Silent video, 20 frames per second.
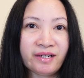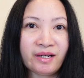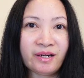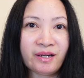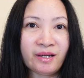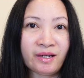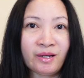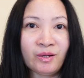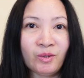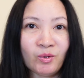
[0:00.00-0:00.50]

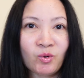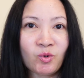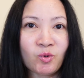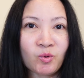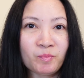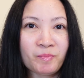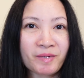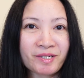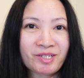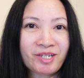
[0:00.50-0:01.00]
a low
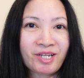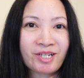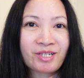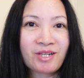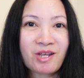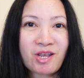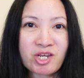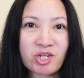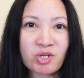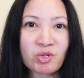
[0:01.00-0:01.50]

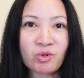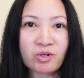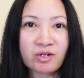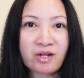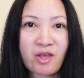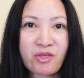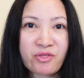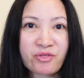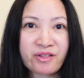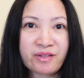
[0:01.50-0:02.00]
budget
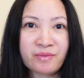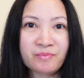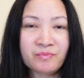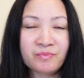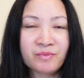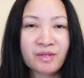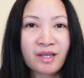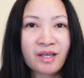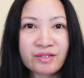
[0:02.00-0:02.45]
short film.